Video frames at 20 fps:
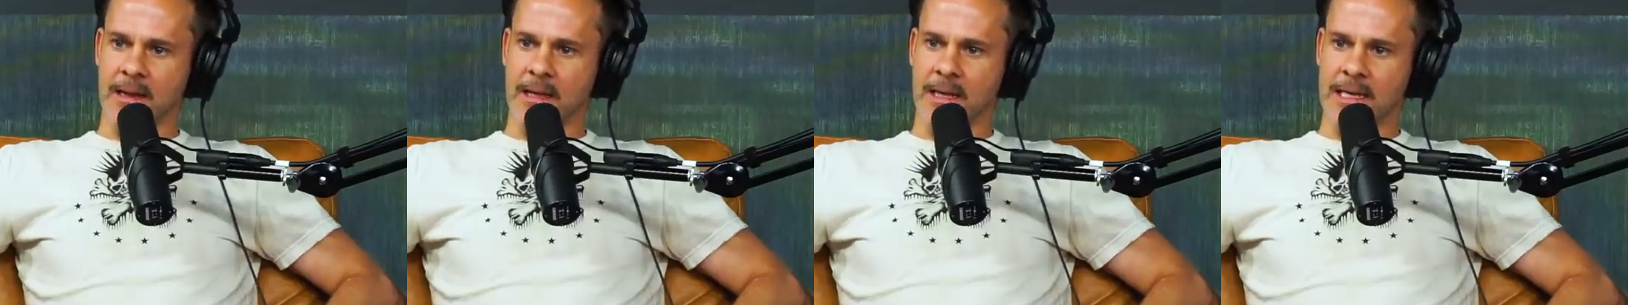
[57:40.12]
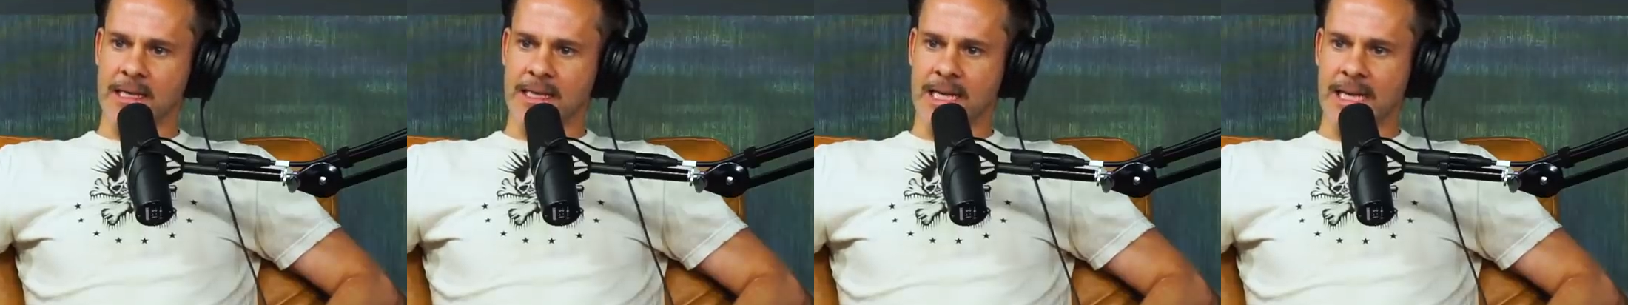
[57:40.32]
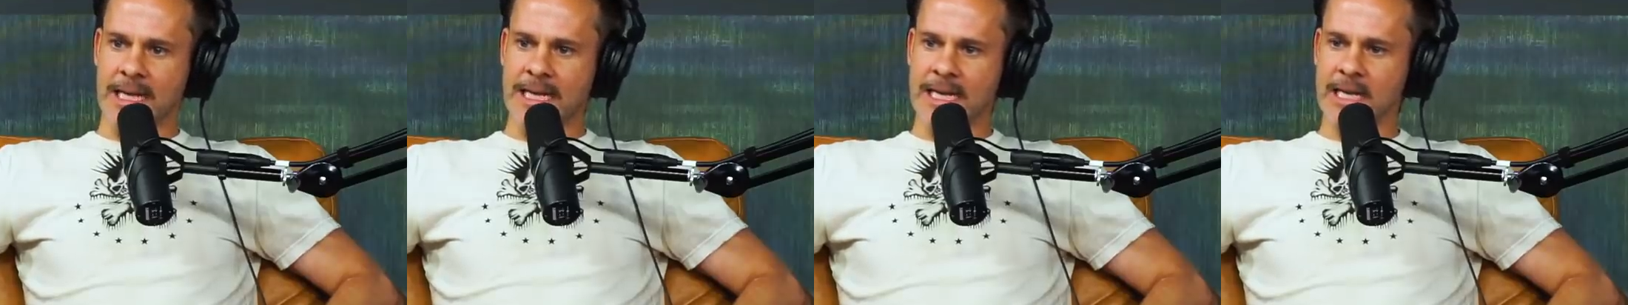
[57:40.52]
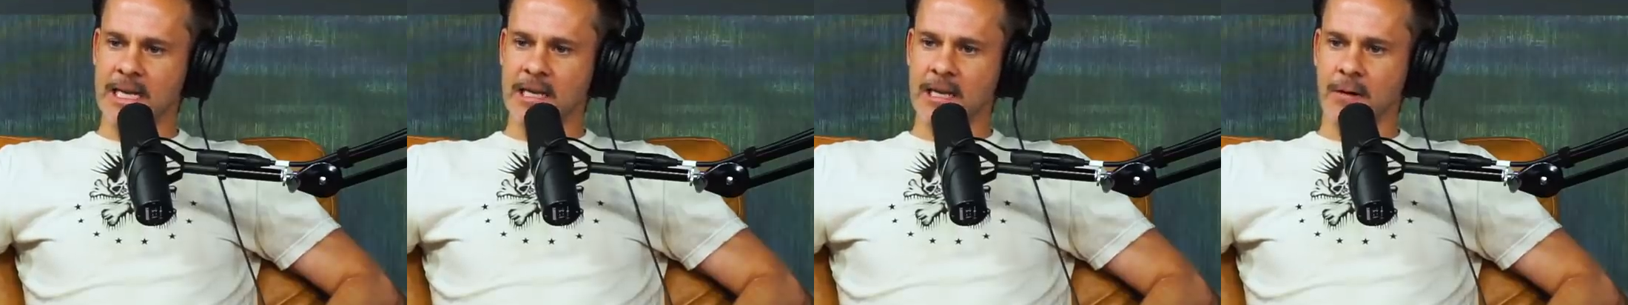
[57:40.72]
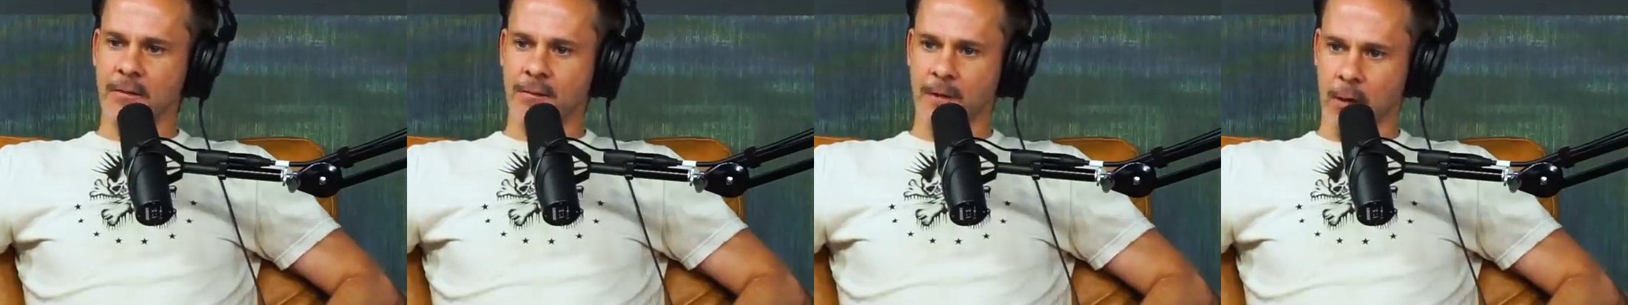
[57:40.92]
its
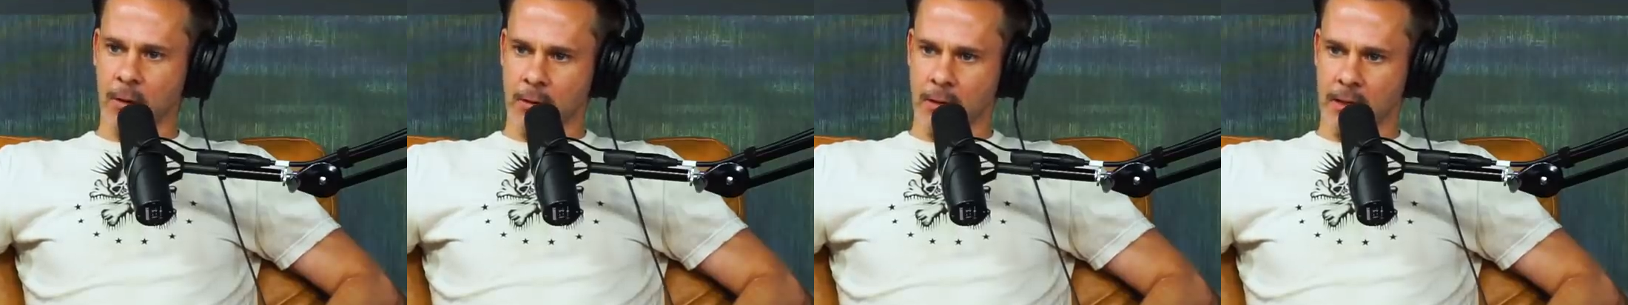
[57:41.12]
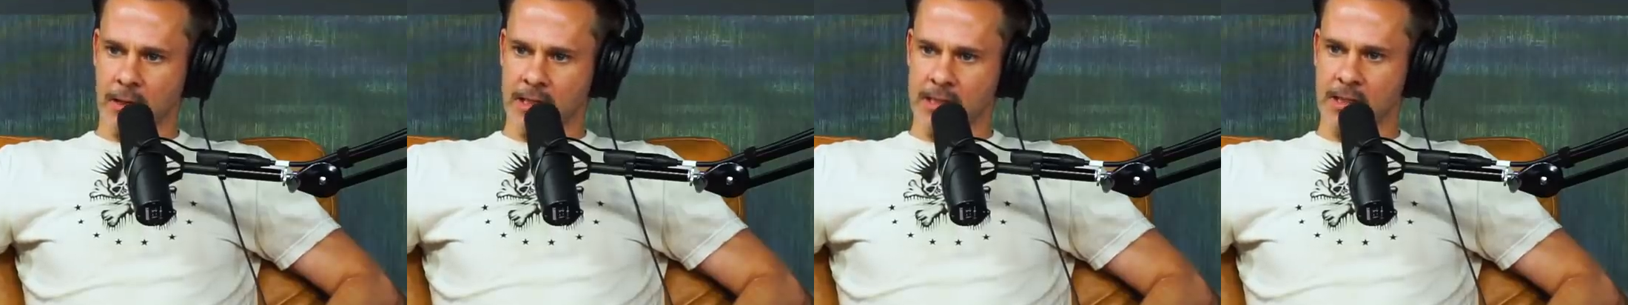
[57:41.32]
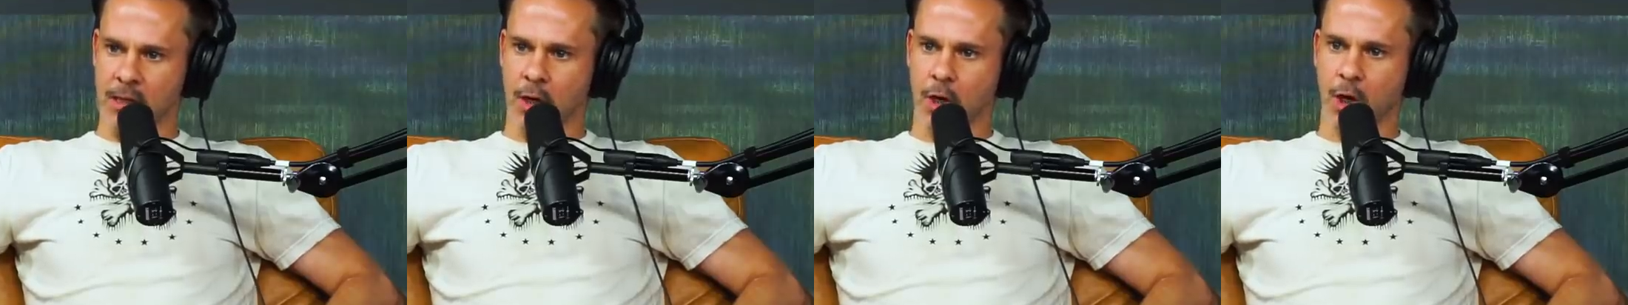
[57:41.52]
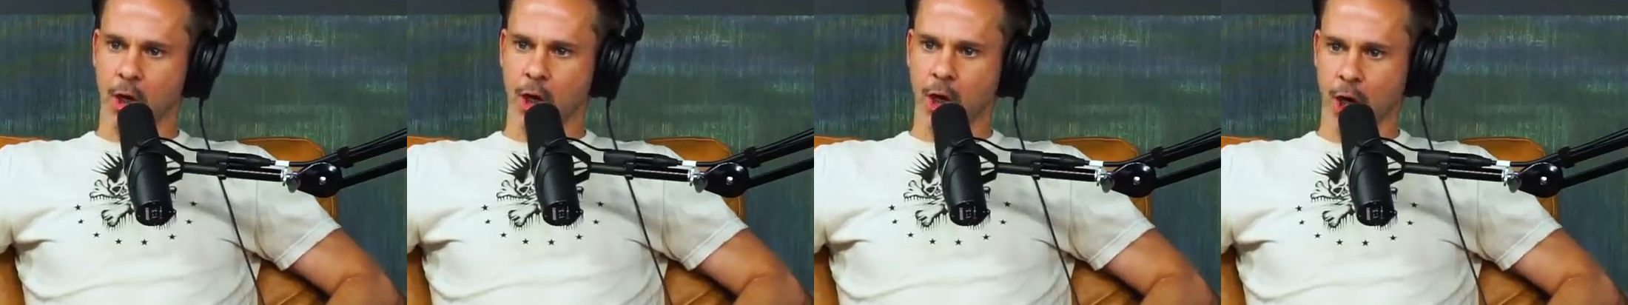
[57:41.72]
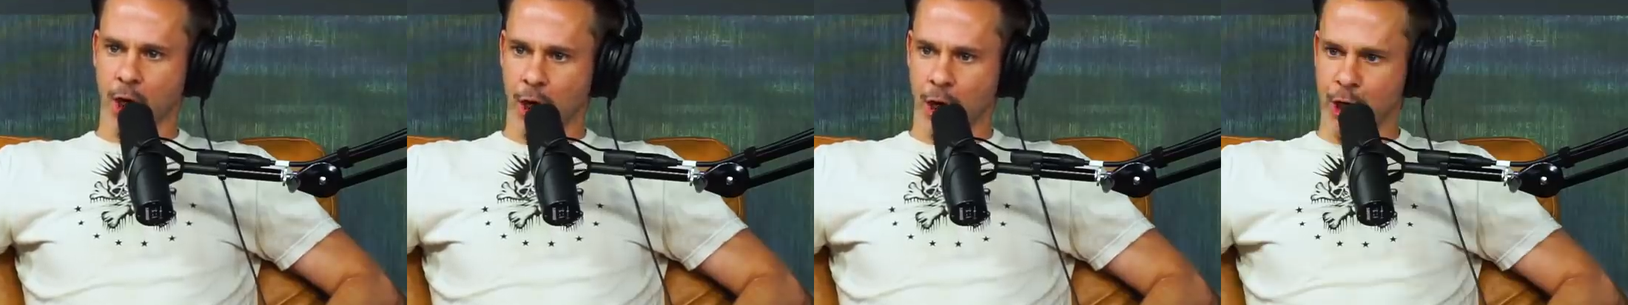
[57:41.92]
lead vocalist.
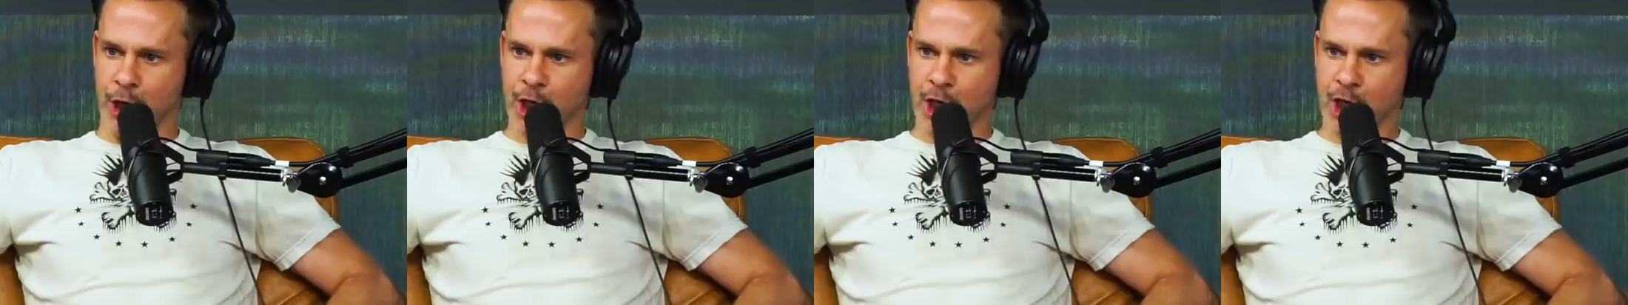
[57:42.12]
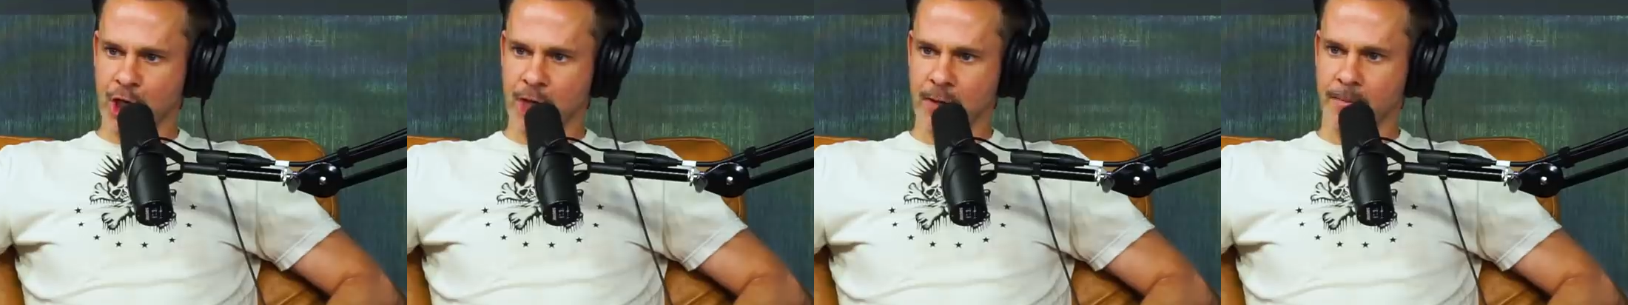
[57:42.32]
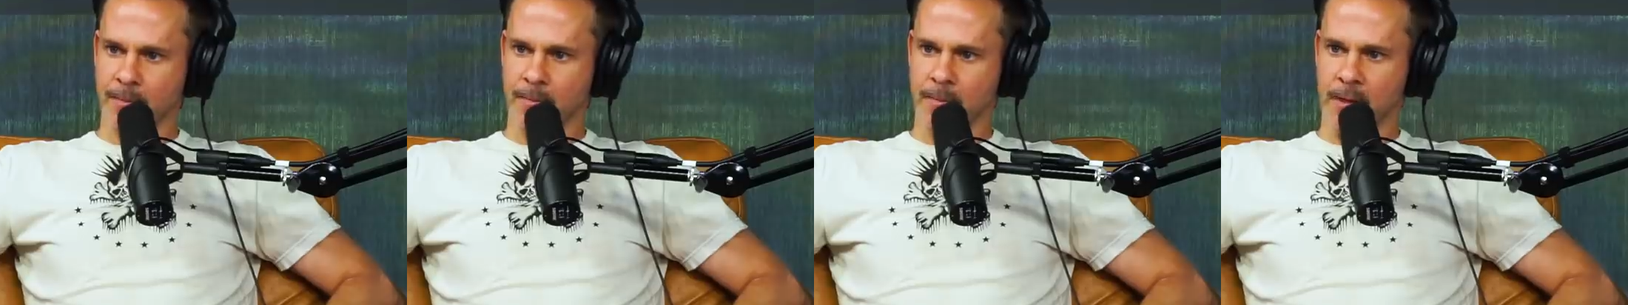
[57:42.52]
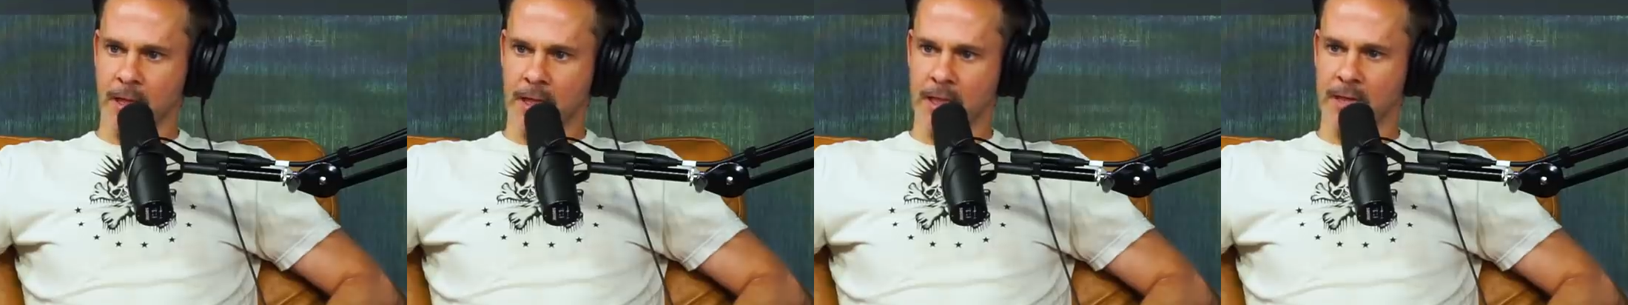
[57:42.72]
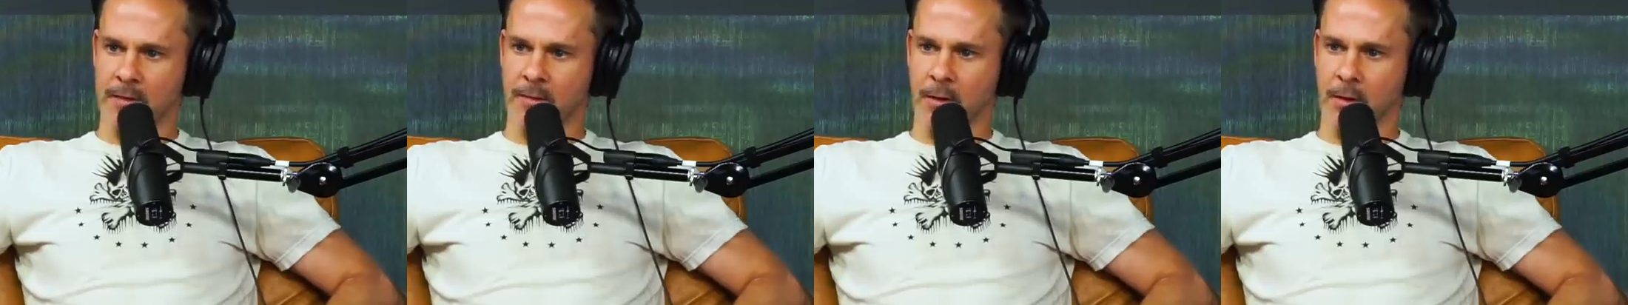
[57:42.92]
Kürsch, the
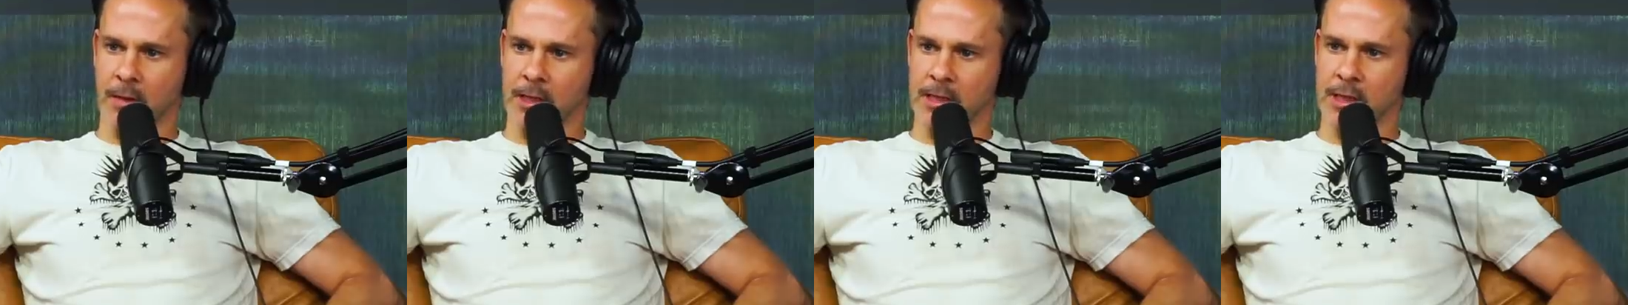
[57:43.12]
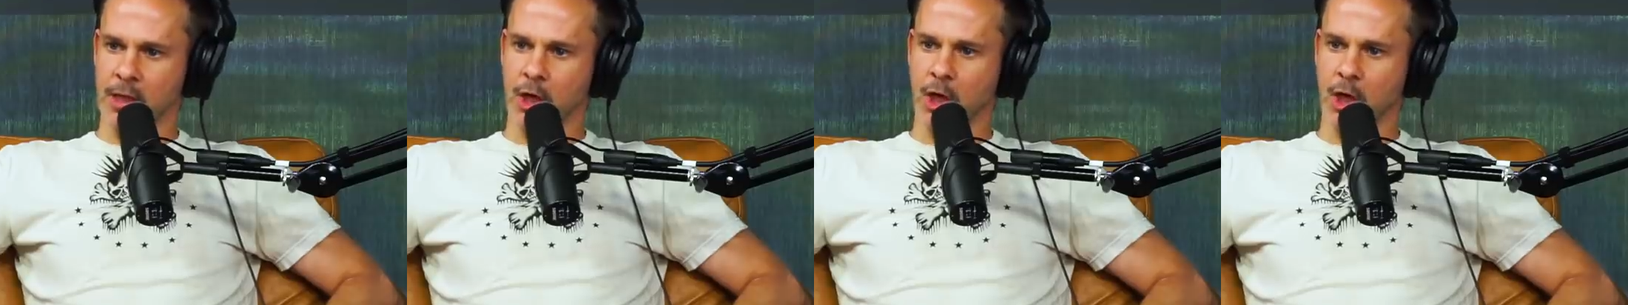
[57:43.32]
lead vocalist.